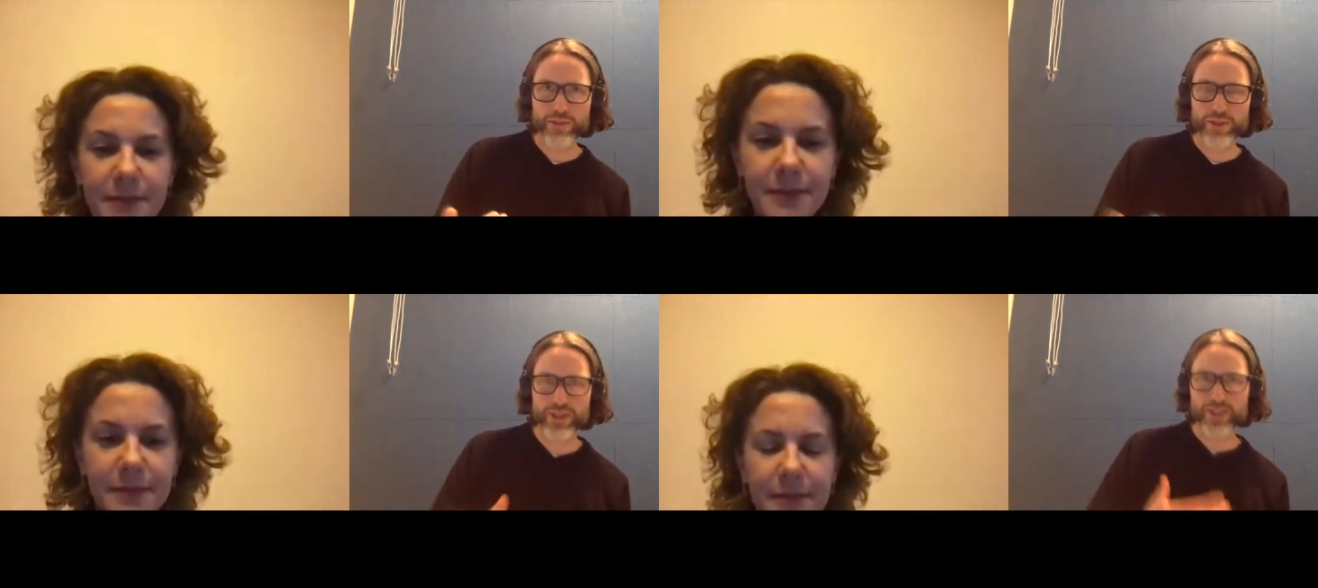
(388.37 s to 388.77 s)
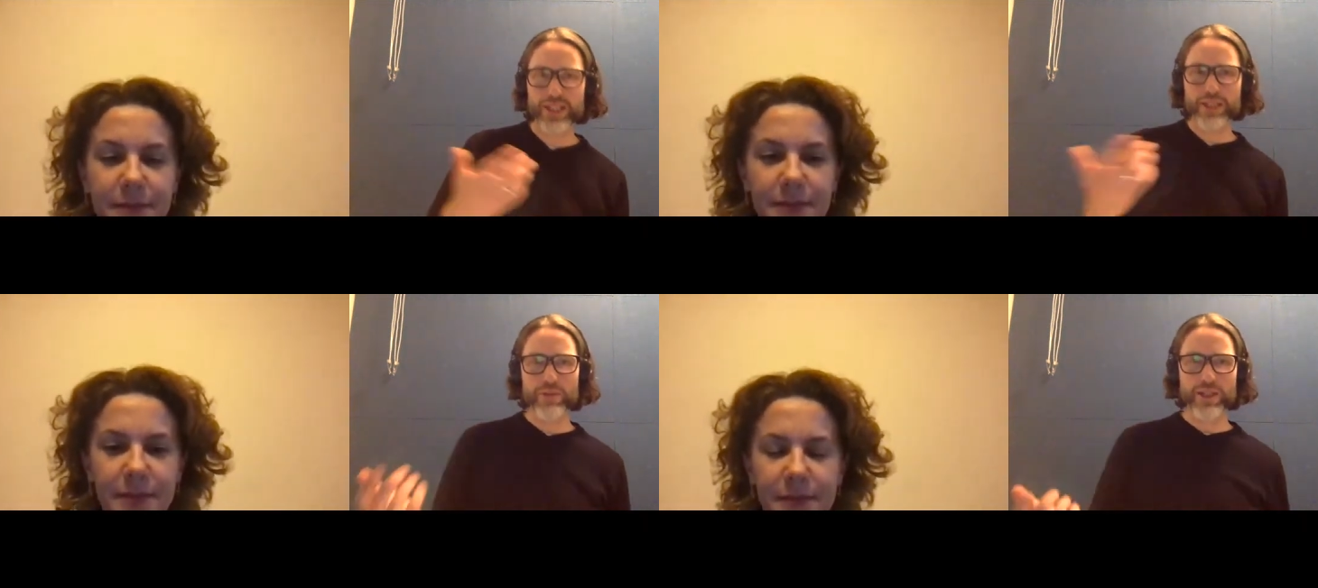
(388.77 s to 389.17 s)
Speaker 1: which
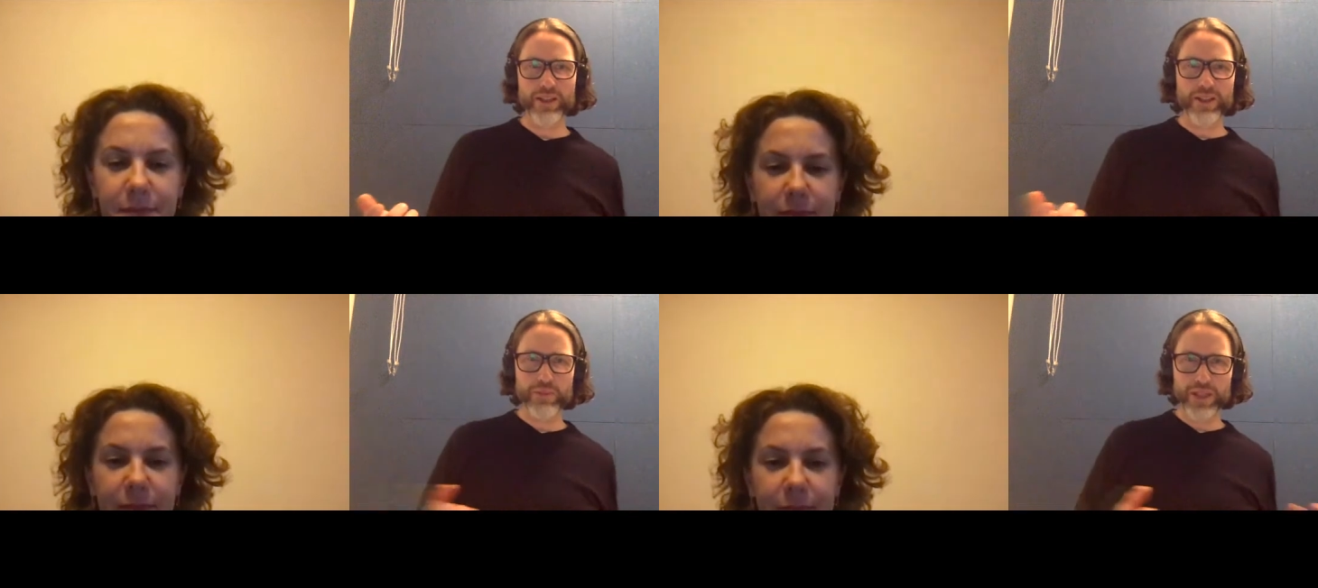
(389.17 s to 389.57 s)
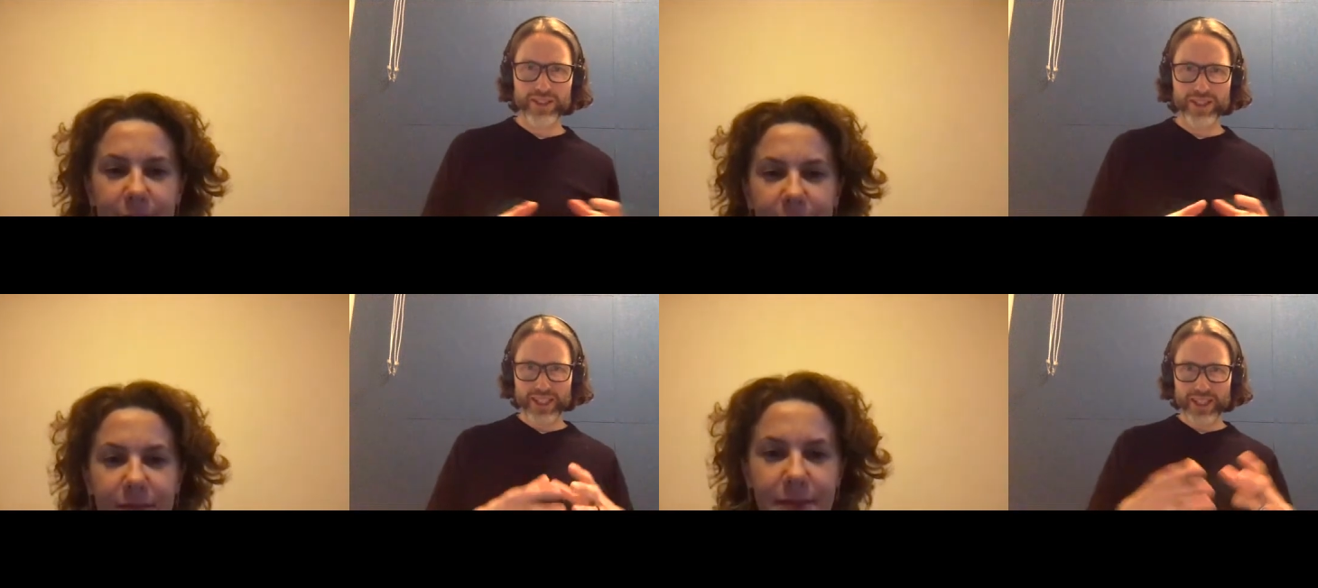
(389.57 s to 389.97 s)
excited me a lot
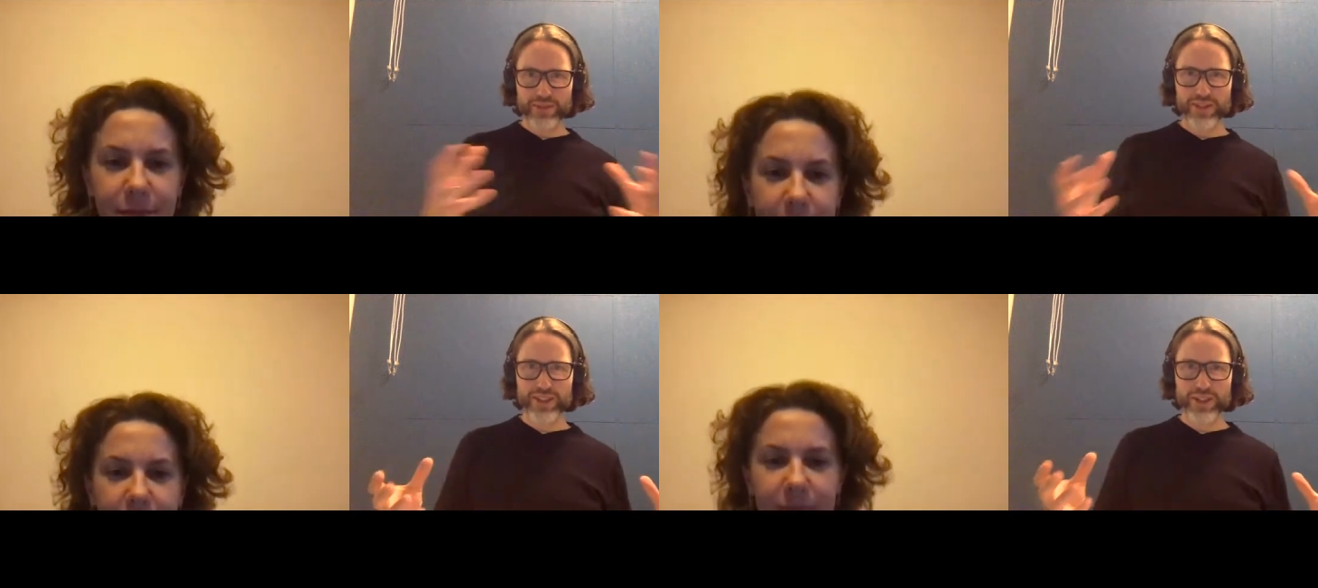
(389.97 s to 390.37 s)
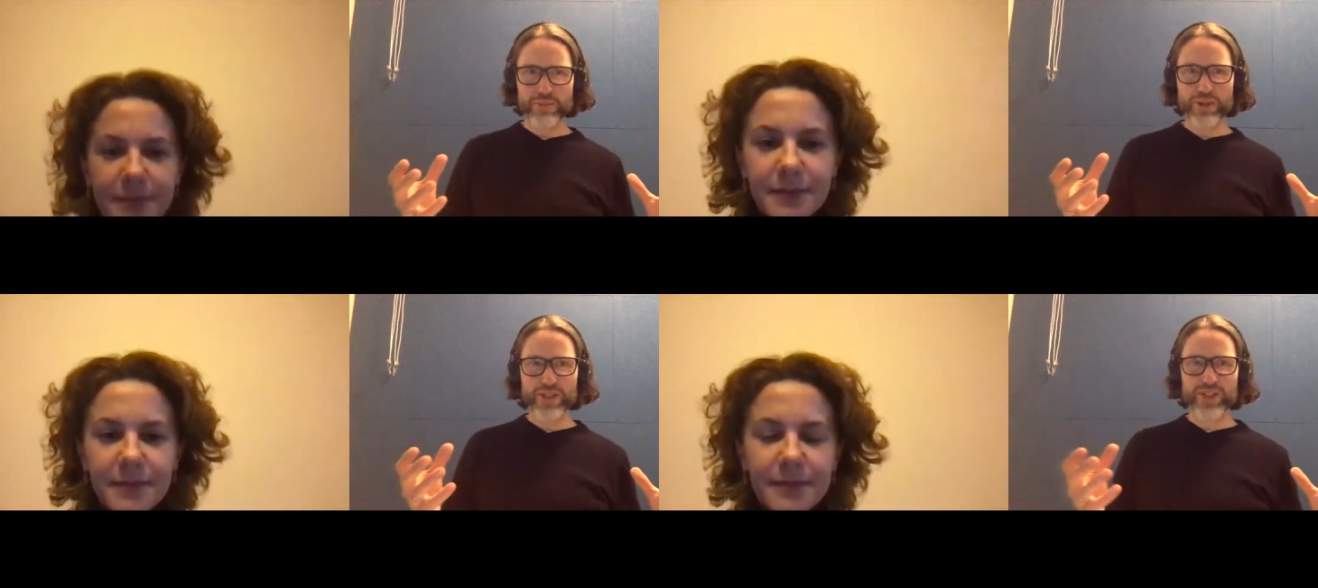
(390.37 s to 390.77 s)
because it gave us the
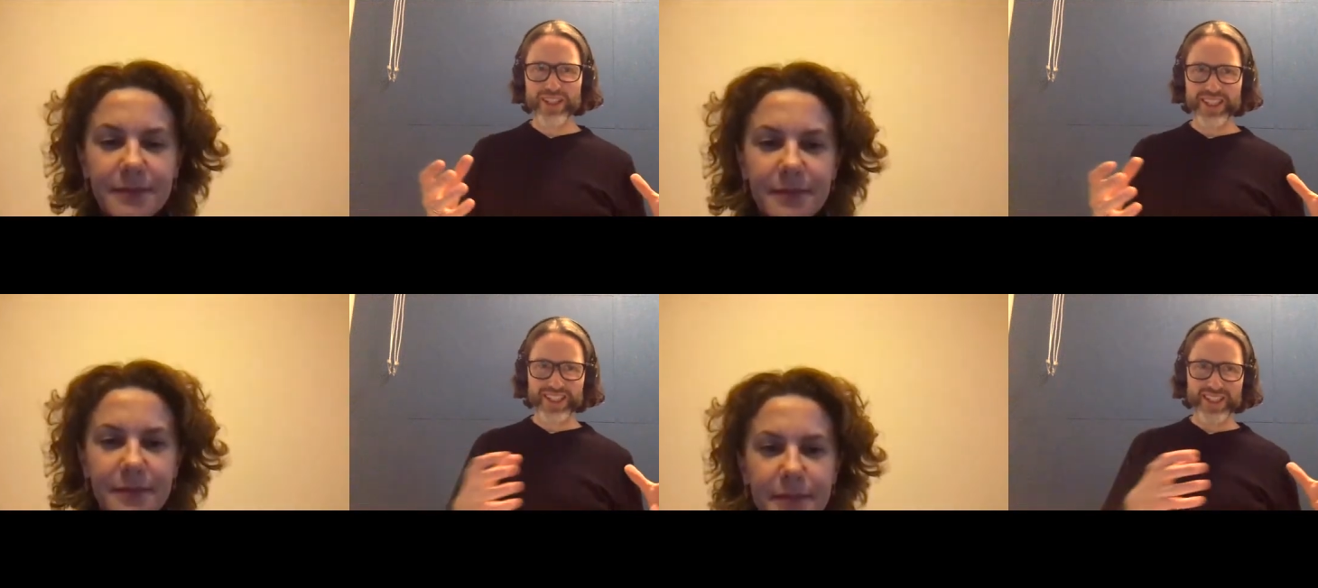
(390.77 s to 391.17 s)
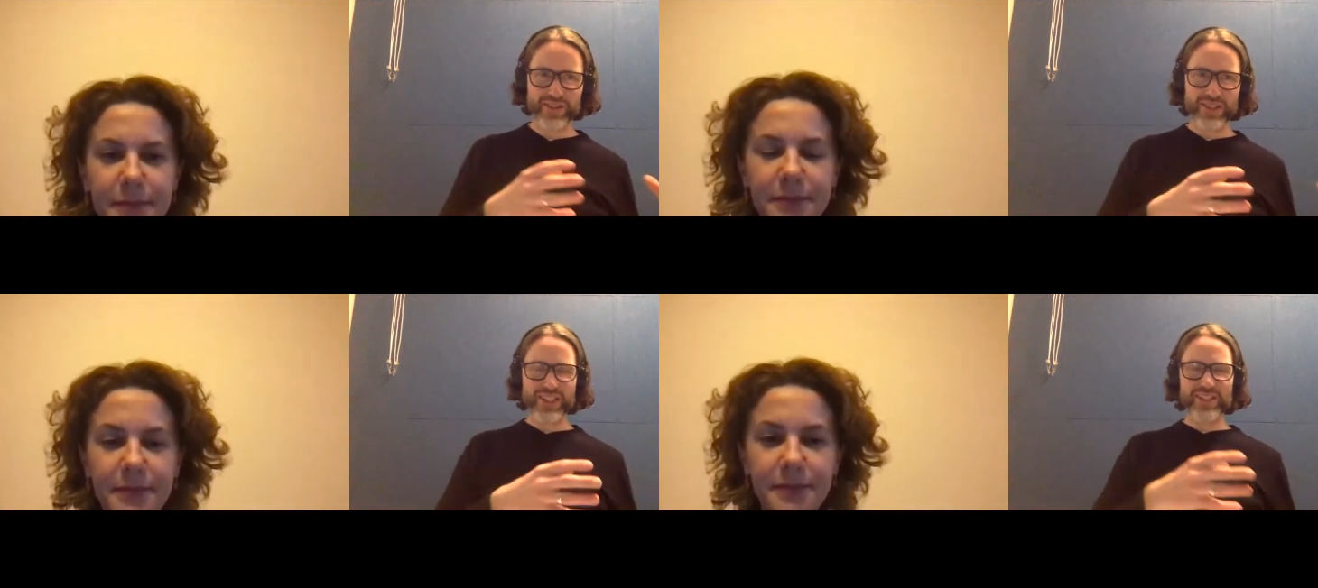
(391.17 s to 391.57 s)
impression that you
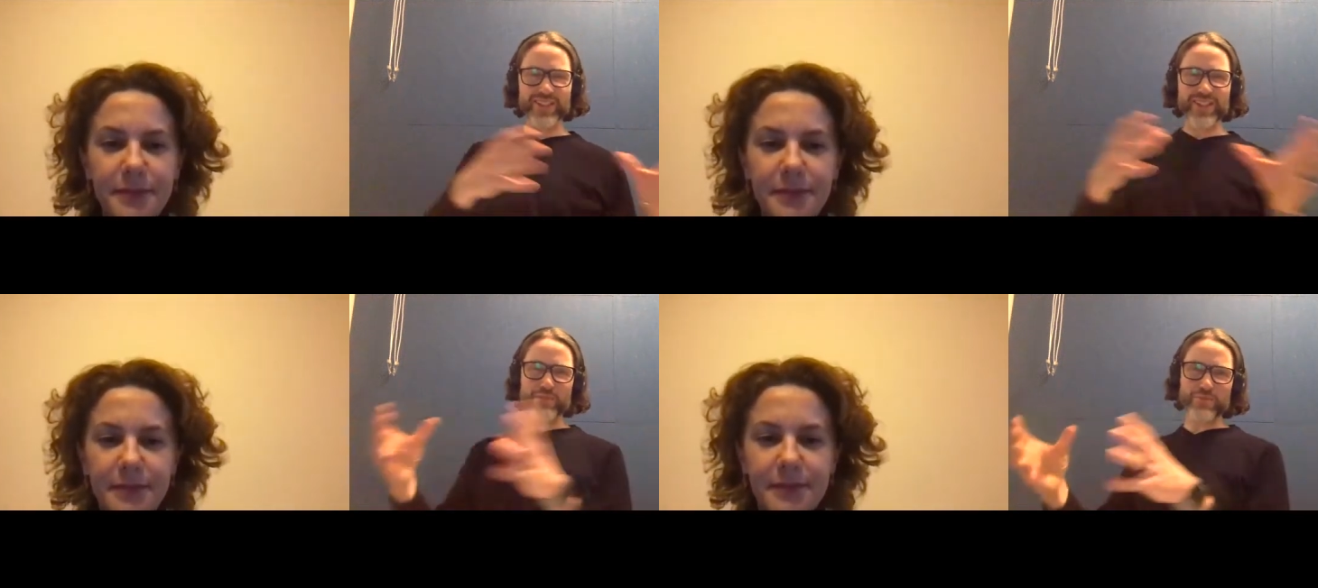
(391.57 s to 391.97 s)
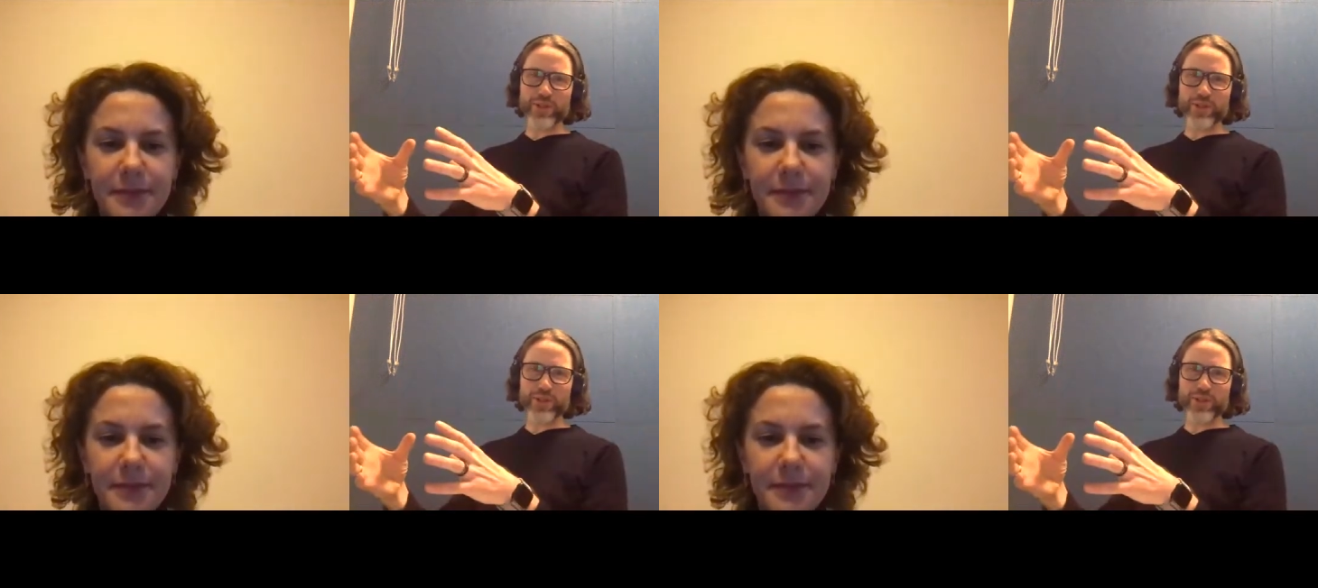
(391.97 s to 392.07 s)
know things are